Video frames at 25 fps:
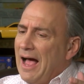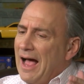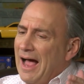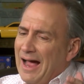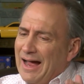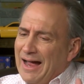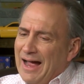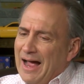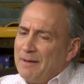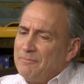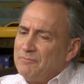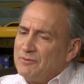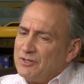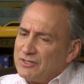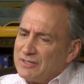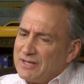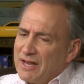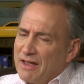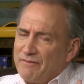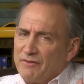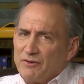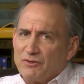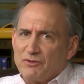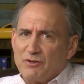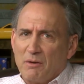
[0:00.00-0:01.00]
I'm just
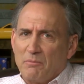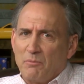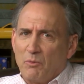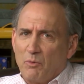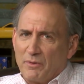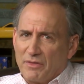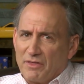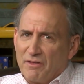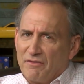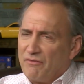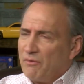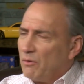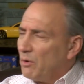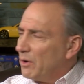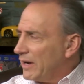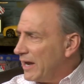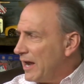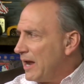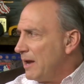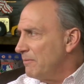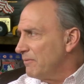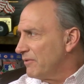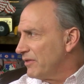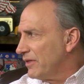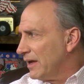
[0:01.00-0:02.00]
having trouble with the four
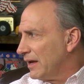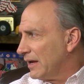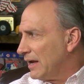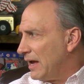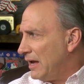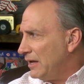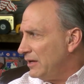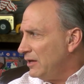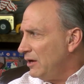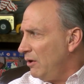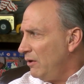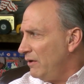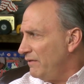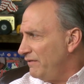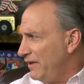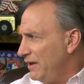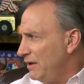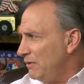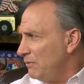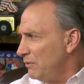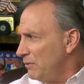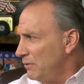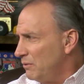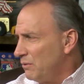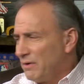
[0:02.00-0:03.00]
game thing. You know, if
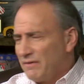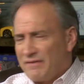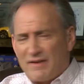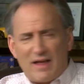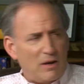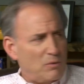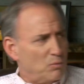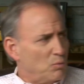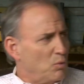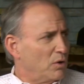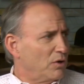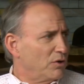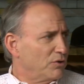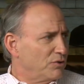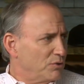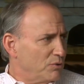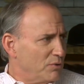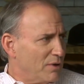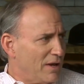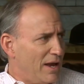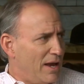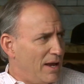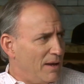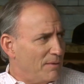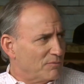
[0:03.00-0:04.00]
he would have gotten one or
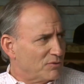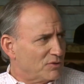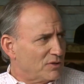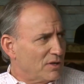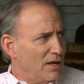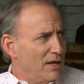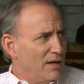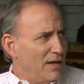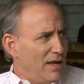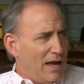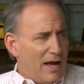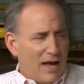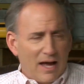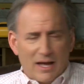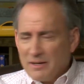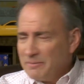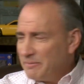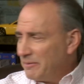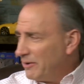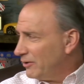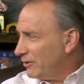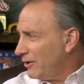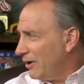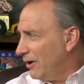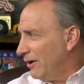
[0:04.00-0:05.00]
two games, I'd have
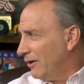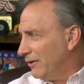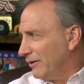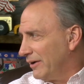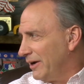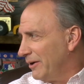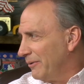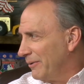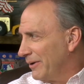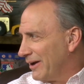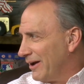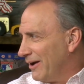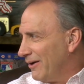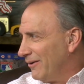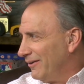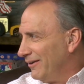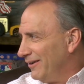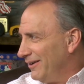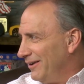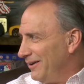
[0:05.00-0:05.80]
been Oh, here we go.